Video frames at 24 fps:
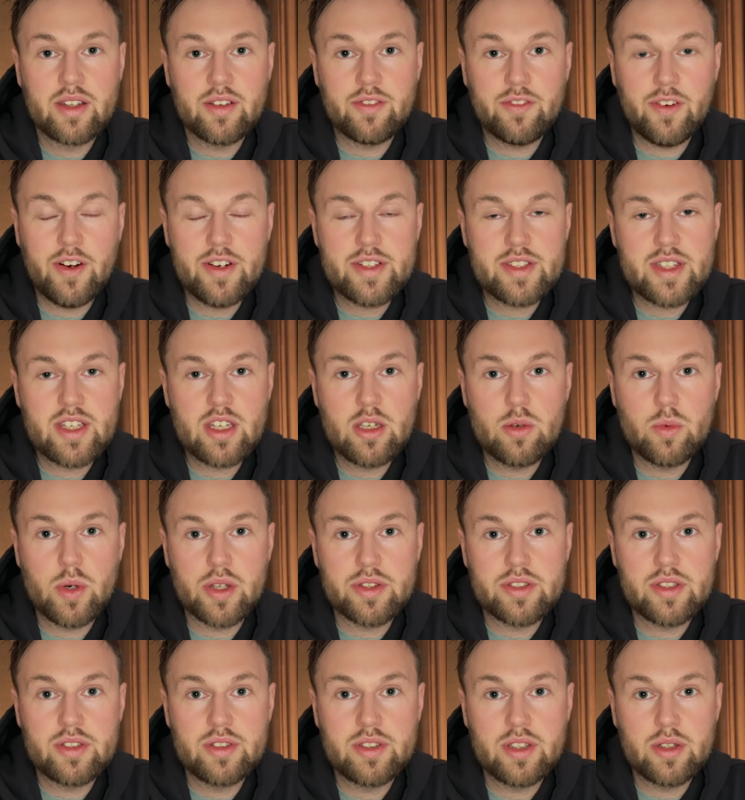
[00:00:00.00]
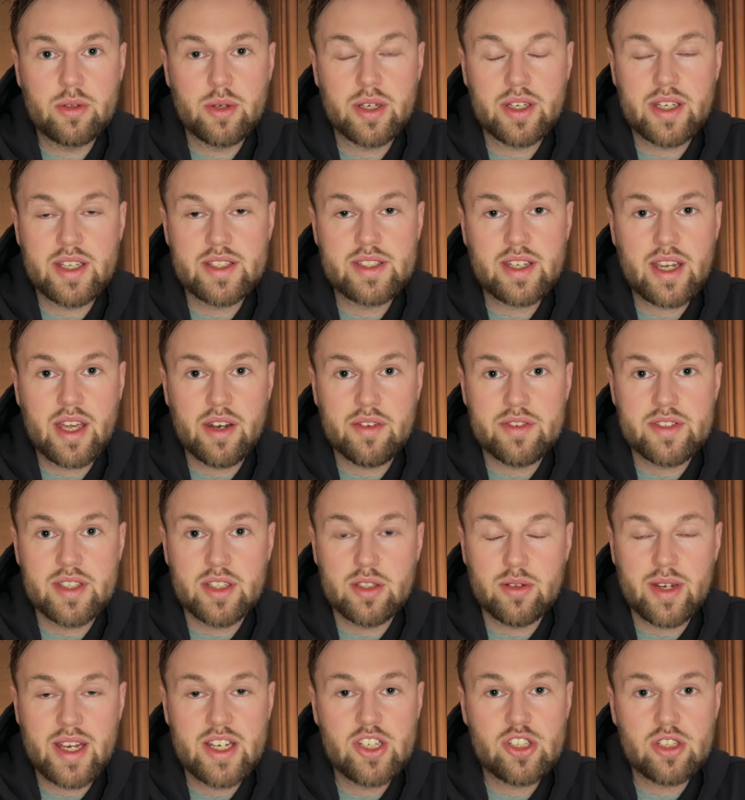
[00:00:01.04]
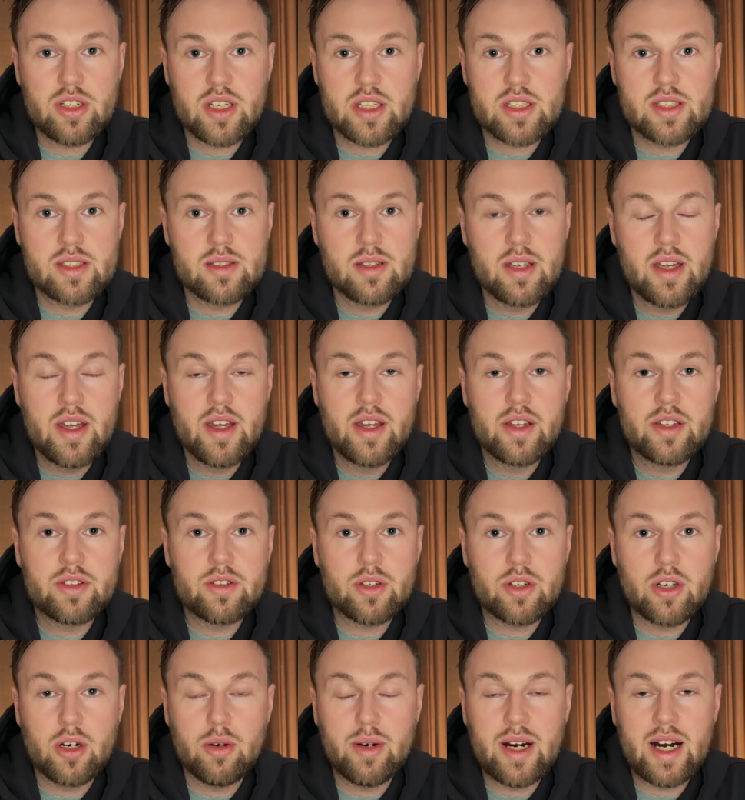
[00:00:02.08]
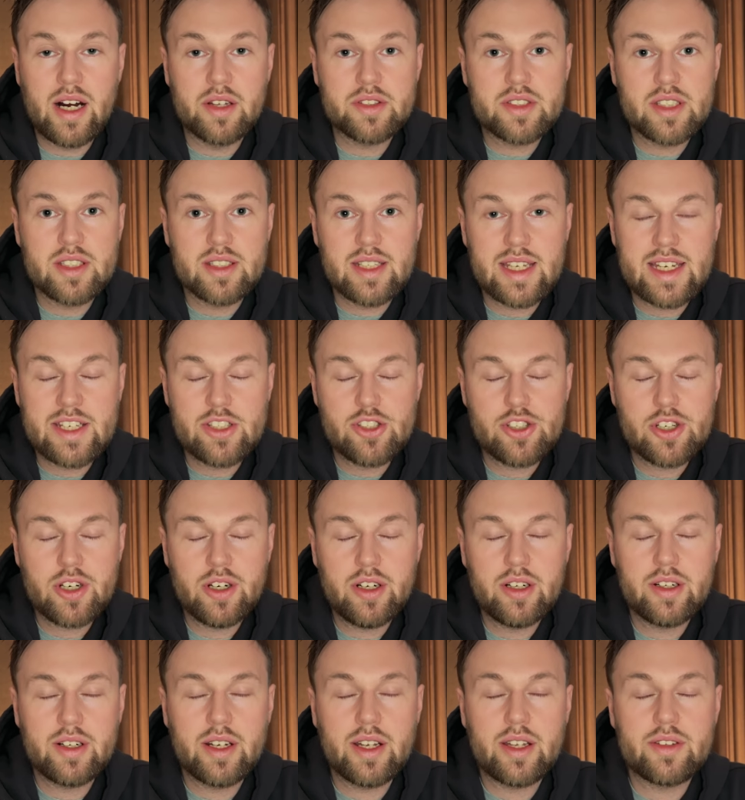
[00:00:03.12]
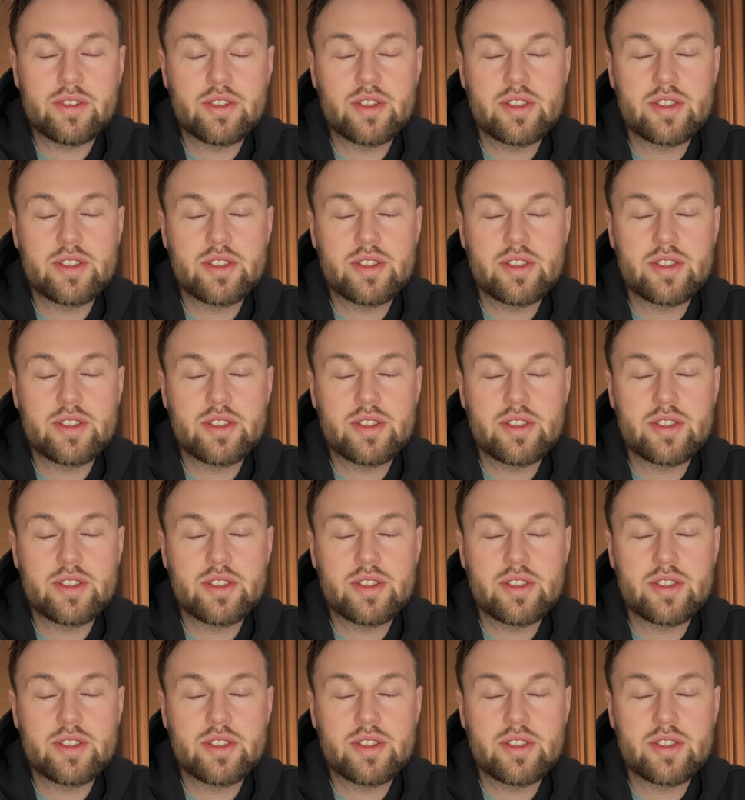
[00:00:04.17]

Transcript: first thing you want to do in this kind of situation is to go out in nature and to